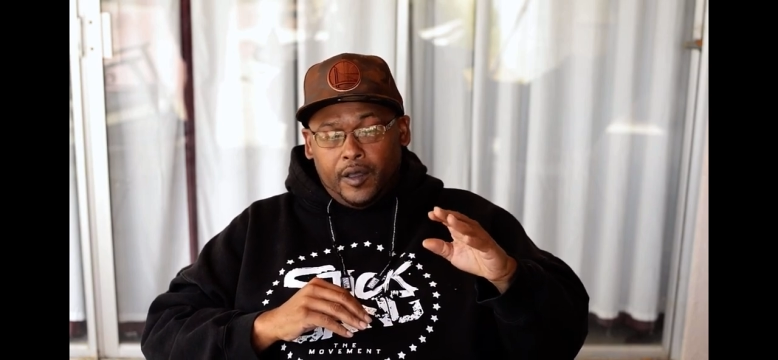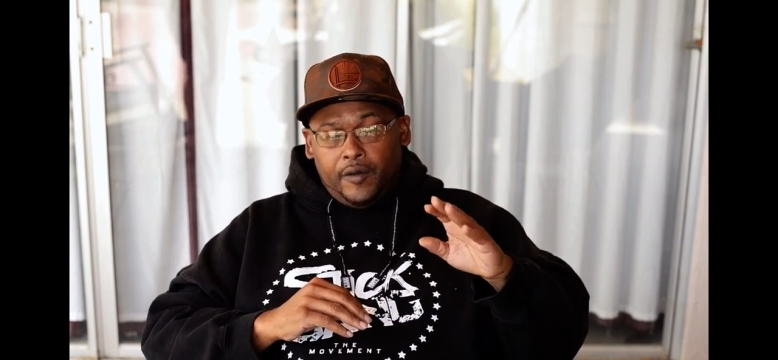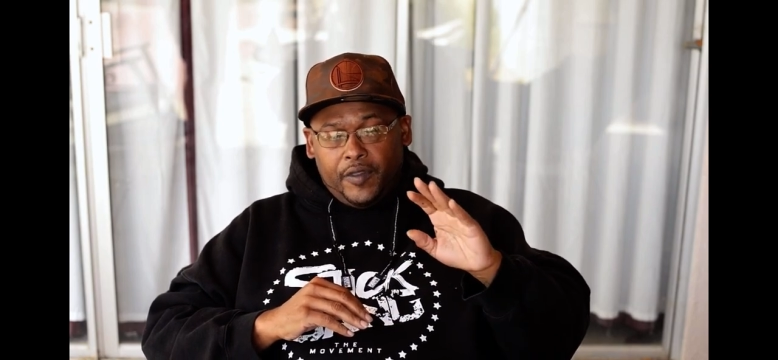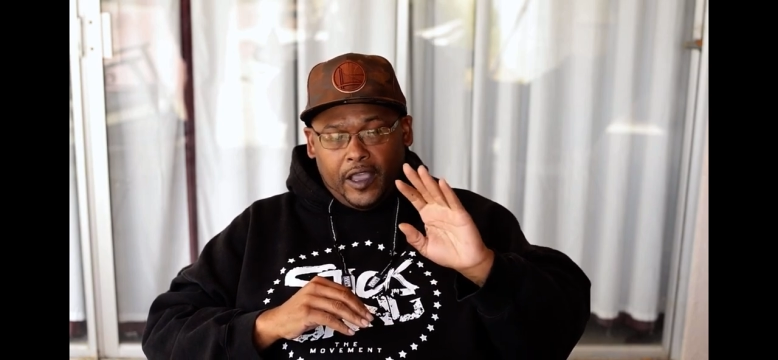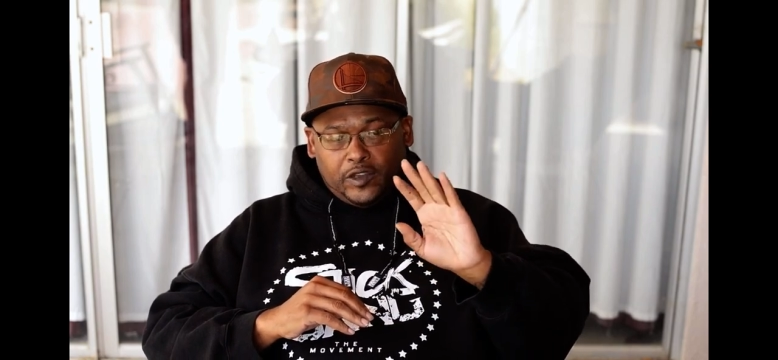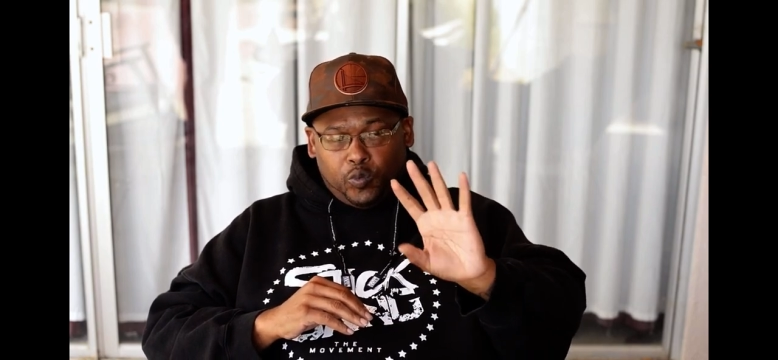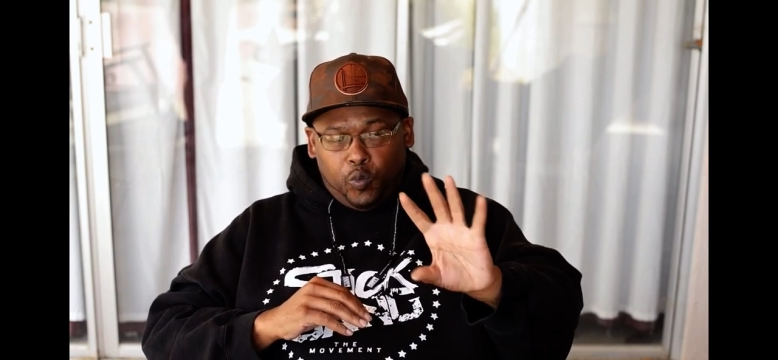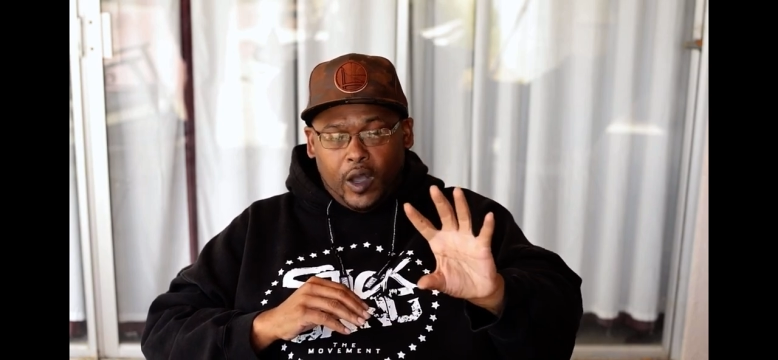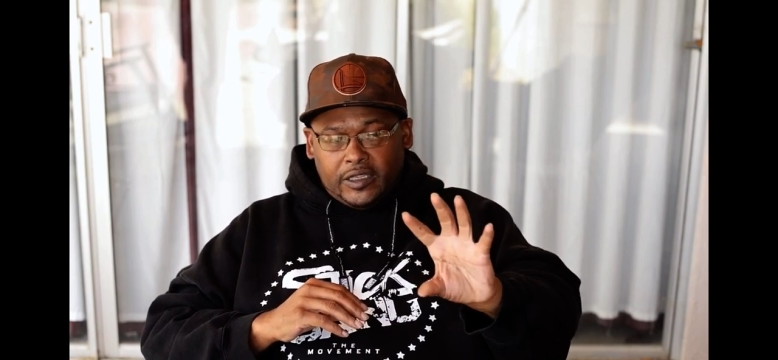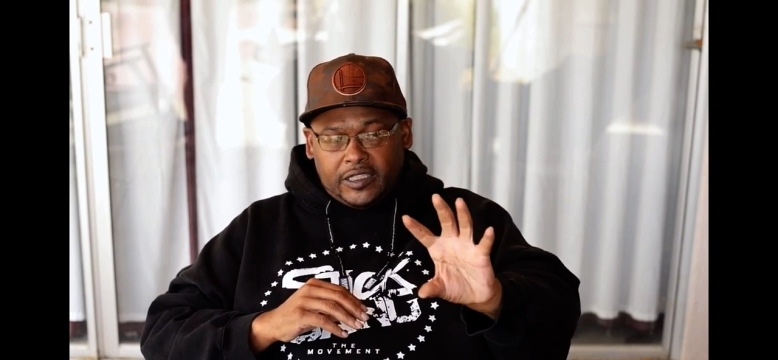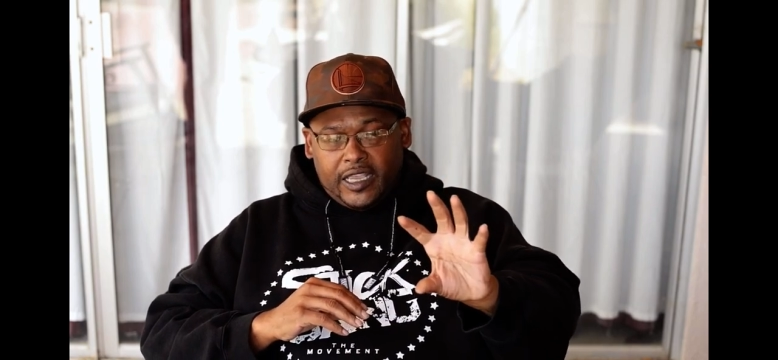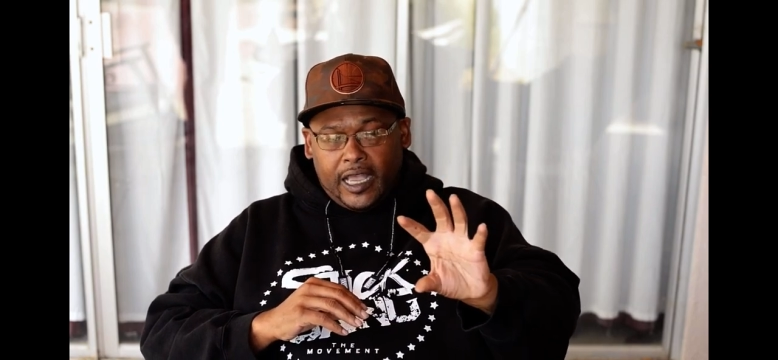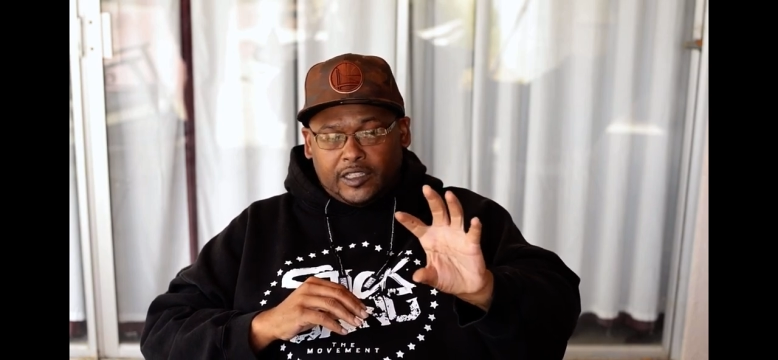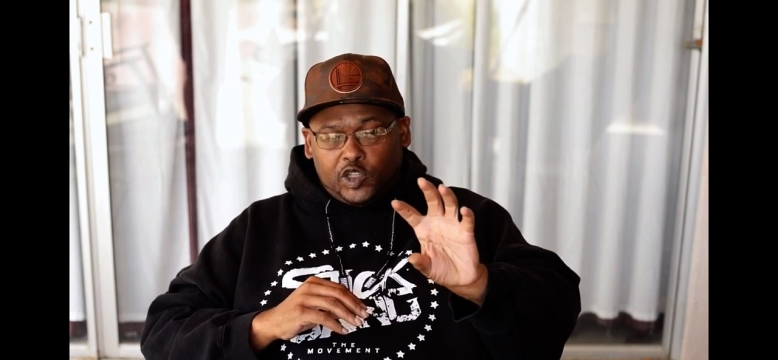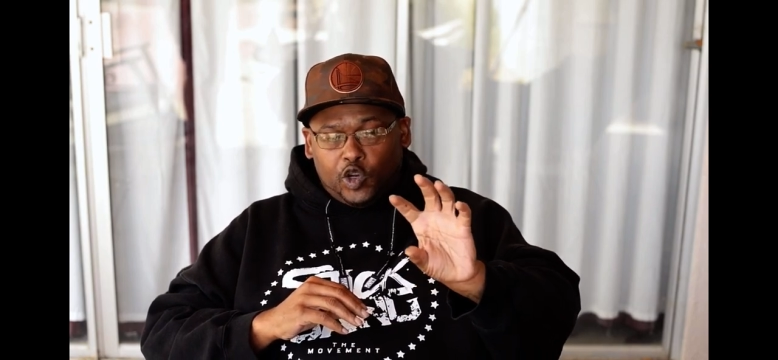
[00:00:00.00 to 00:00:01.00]
That's one
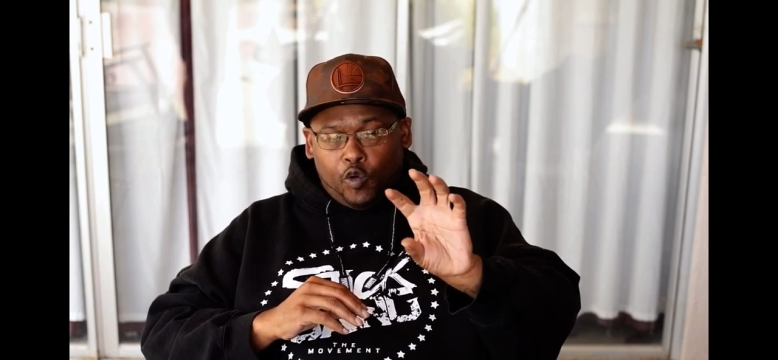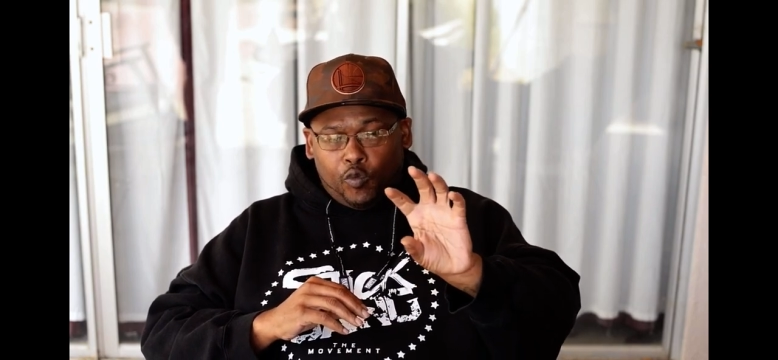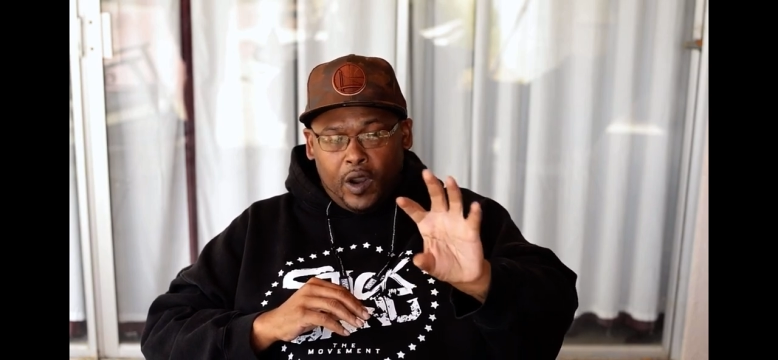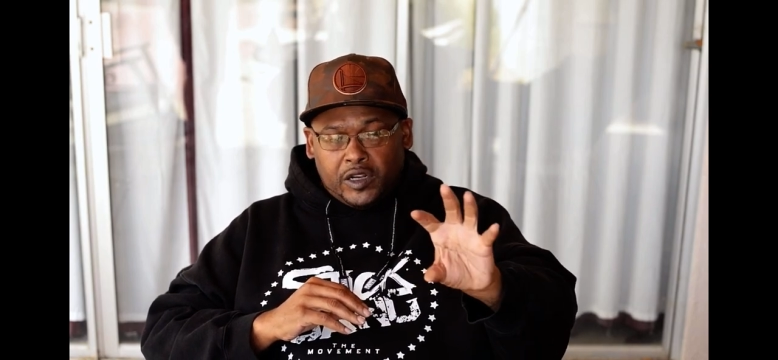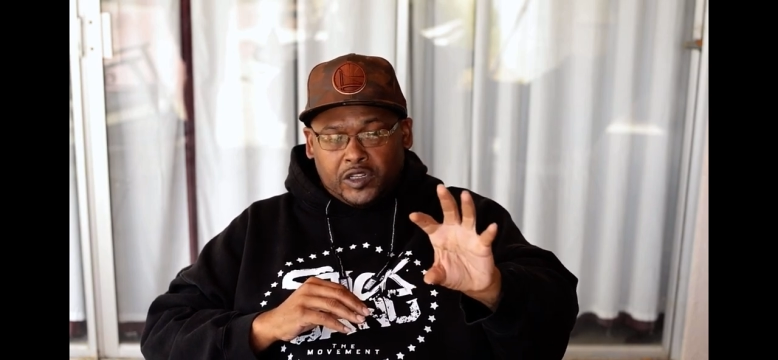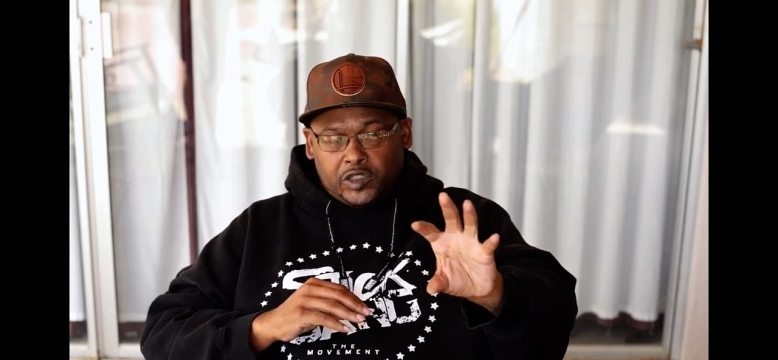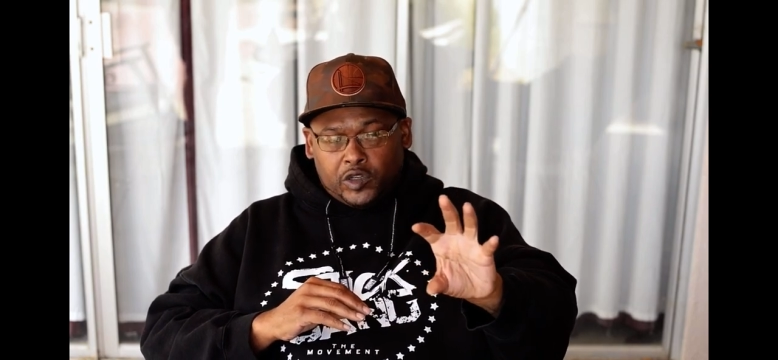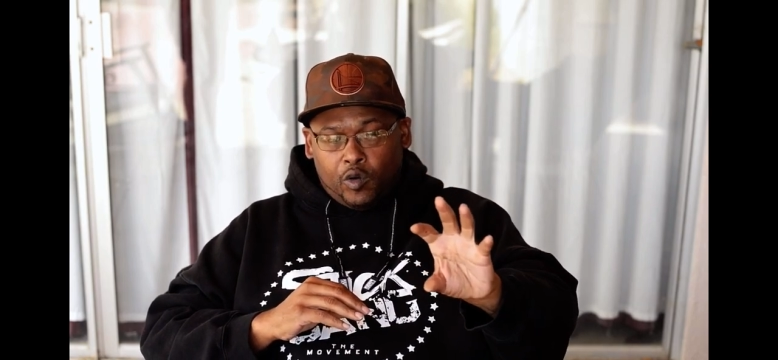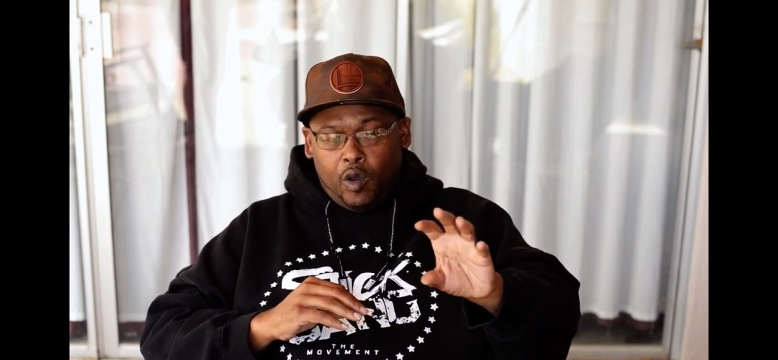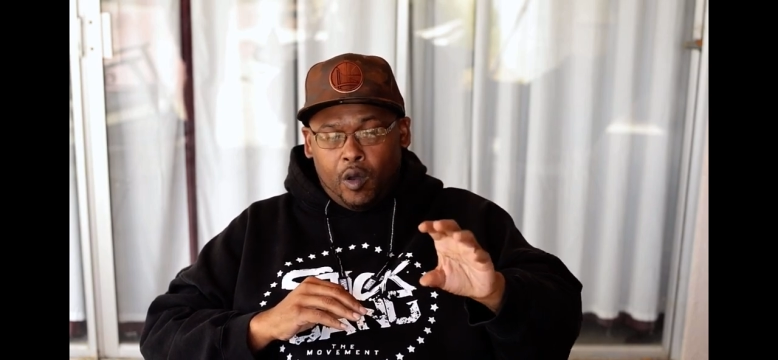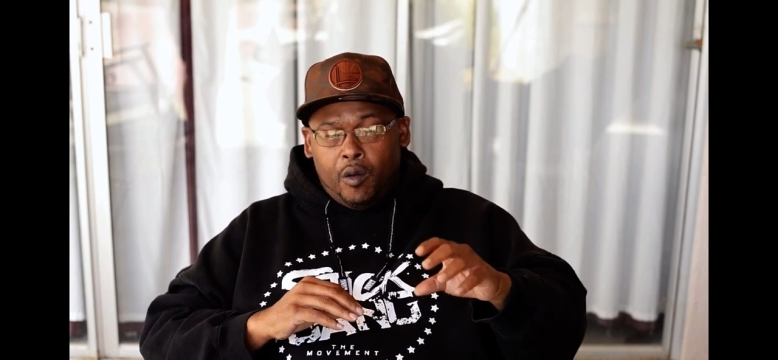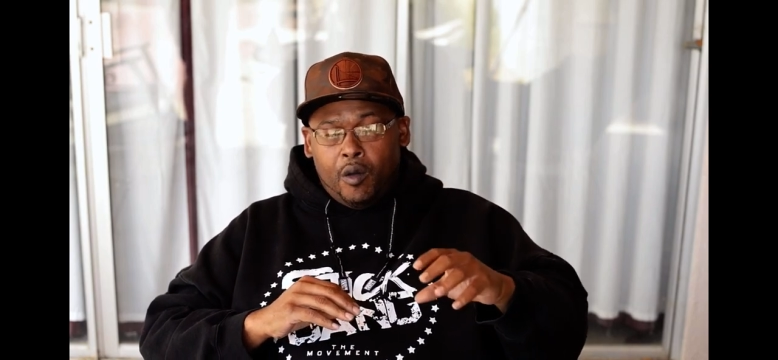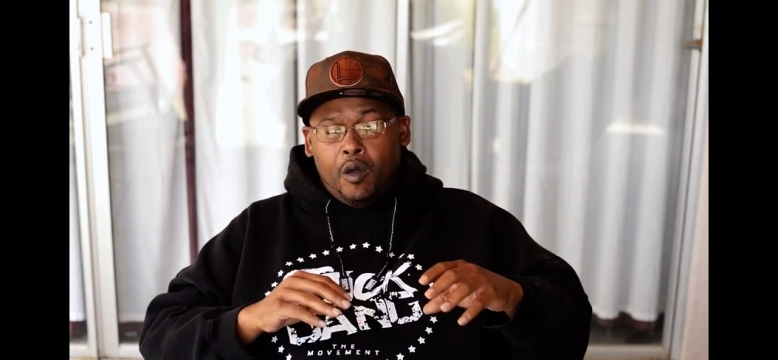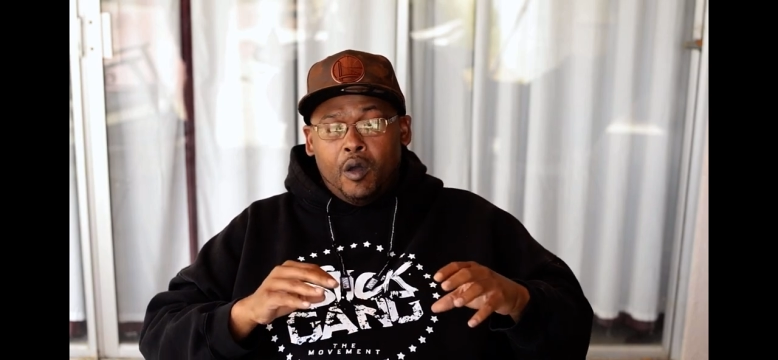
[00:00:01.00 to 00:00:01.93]
site you can register on,